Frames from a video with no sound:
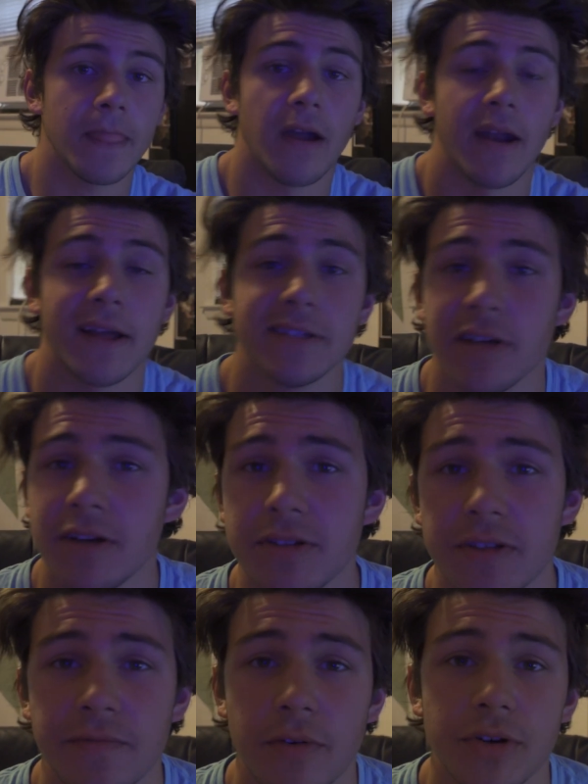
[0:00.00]
Alright, I started
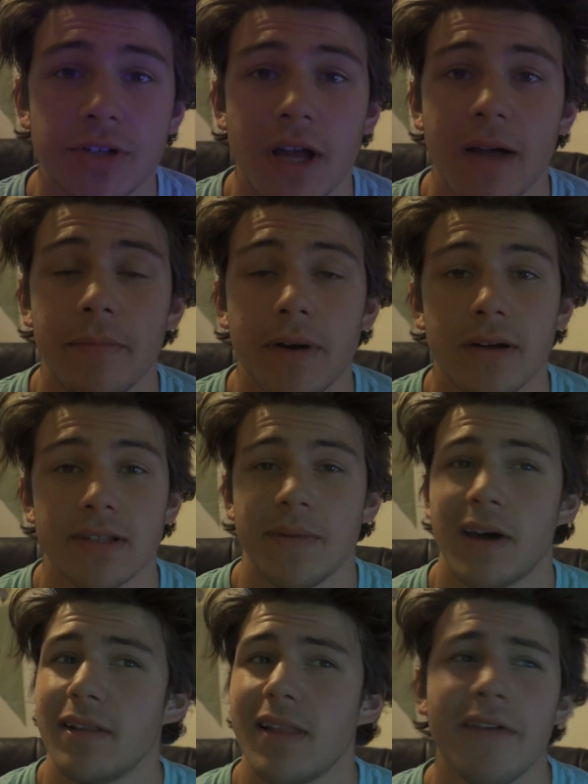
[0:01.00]
using Photoshop when I was
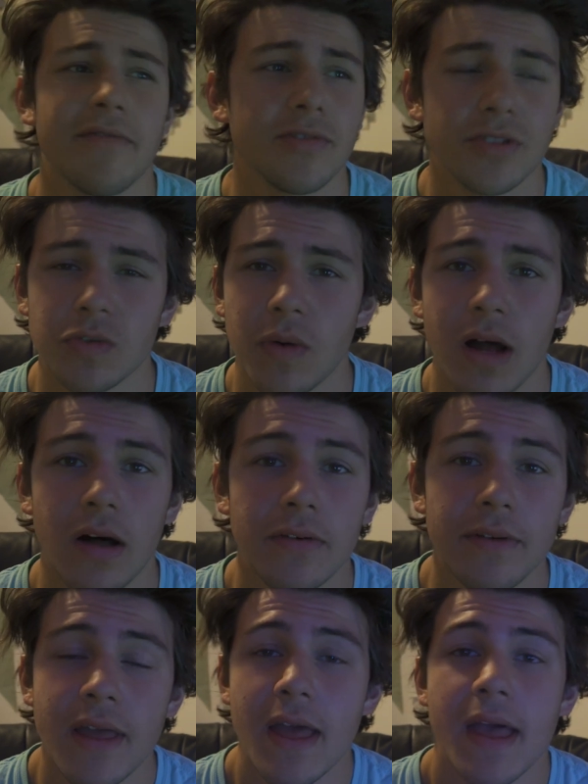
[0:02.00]
about 11 or 12,